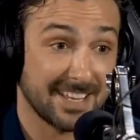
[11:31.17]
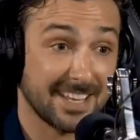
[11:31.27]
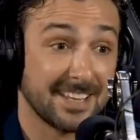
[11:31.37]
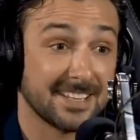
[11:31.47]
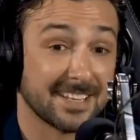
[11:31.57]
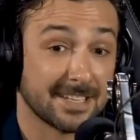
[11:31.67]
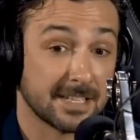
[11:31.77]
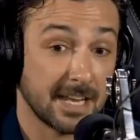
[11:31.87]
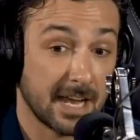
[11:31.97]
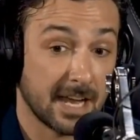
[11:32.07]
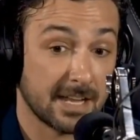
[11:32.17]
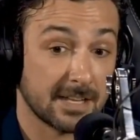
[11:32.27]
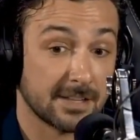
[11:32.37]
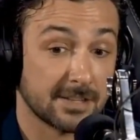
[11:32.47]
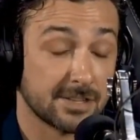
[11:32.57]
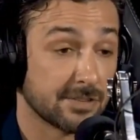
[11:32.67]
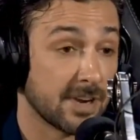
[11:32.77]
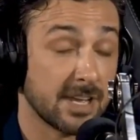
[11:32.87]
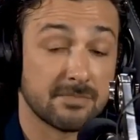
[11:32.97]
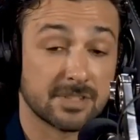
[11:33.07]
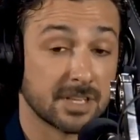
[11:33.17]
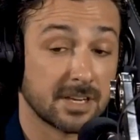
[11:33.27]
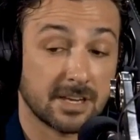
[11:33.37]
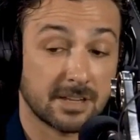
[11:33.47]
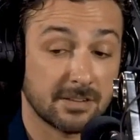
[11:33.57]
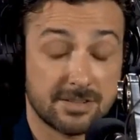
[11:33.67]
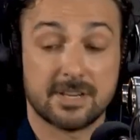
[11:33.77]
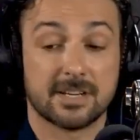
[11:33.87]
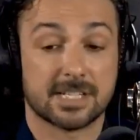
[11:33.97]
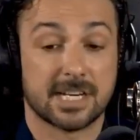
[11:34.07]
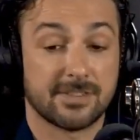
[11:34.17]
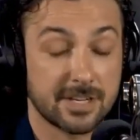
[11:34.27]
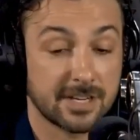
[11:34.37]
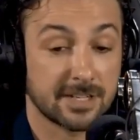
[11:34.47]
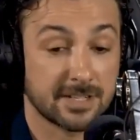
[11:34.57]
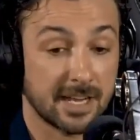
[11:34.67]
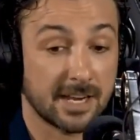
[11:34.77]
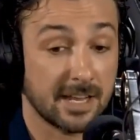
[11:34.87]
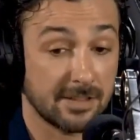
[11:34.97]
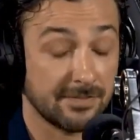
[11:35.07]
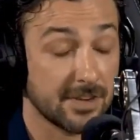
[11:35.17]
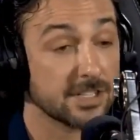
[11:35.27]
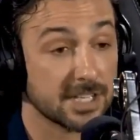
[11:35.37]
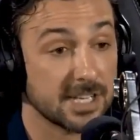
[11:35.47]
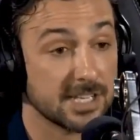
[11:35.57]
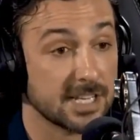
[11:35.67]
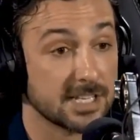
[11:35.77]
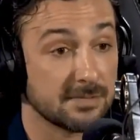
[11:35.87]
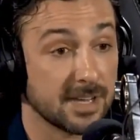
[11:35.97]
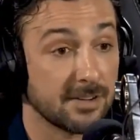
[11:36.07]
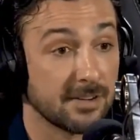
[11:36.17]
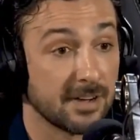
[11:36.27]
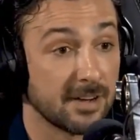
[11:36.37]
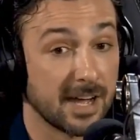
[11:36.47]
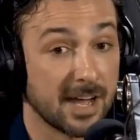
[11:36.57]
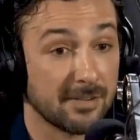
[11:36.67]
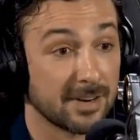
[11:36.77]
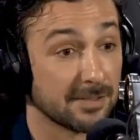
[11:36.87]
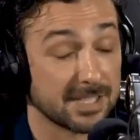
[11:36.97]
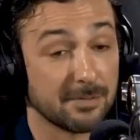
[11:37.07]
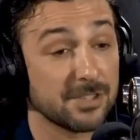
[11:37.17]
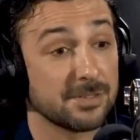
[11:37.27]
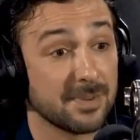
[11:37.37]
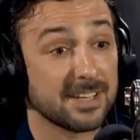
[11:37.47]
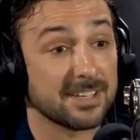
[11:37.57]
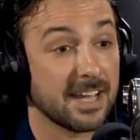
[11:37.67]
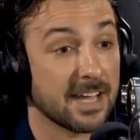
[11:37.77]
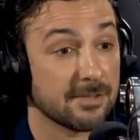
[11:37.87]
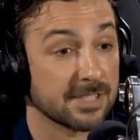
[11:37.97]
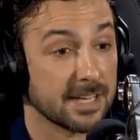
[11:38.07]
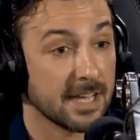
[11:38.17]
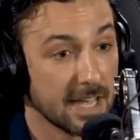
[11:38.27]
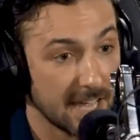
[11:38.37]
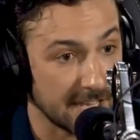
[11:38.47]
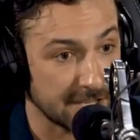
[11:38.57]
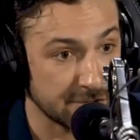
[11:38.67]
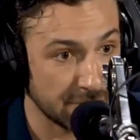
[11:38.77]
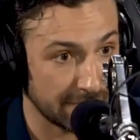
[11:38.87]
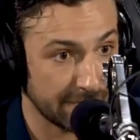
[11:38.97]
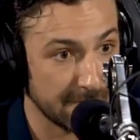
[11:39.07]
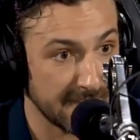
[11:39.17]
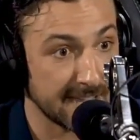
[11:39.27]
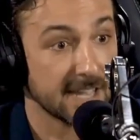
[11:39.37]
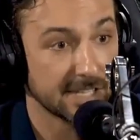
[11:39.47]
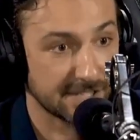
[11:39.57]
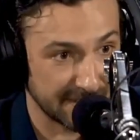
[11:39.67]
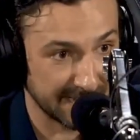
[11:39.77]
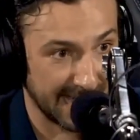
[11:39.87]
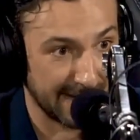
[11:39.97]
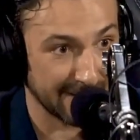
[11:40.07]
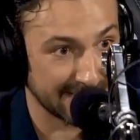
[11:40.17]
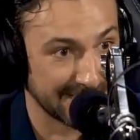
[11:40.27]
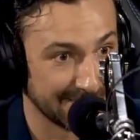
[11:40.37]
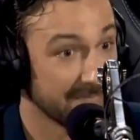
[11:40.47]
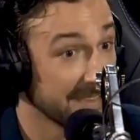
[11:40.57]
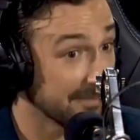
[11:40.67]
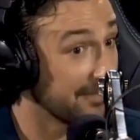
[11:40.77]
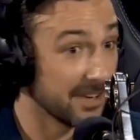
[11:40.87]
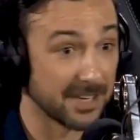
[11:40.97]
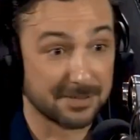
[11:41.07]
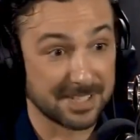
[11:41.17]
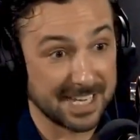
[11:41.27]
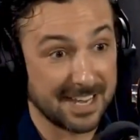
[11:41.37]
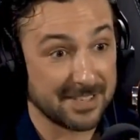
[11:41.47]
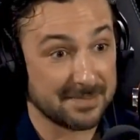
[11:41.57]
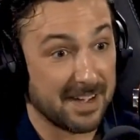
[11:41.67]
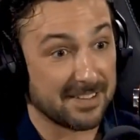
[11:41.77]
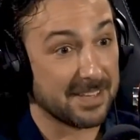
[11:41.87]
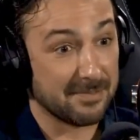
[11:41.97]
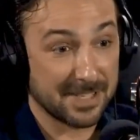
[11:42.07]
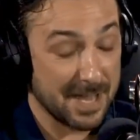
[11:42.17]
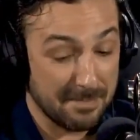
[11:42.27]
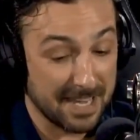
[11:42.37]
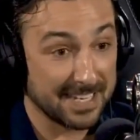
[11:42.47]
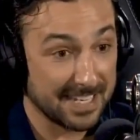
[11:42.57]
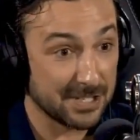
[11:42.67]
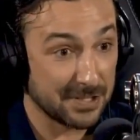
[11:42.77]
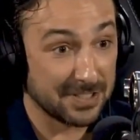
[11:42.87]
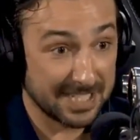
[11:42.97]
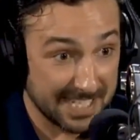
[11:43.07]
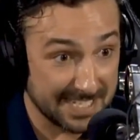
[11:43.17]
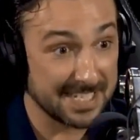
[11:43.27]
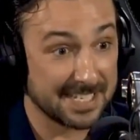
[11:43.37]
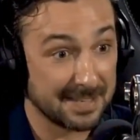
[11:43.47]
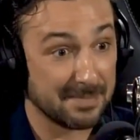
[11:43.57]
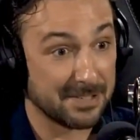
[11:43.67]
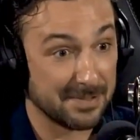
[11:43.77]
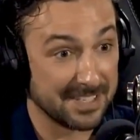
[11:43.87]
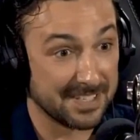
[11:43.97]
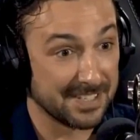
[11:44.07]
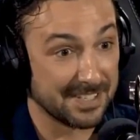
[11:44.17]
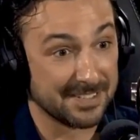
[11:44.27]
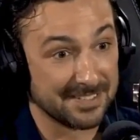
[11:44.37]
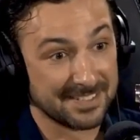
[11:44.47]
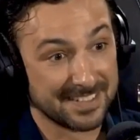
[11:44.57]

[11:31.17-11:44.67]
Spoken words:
He did, and the scream was like nothing else I'd ever heard. And the first thing he said to me, when I was like, what do you make of that? He was like, it's not for me, it's for the character. That first word out of his mouth. Yeah. The immediate sort of distancing between the two.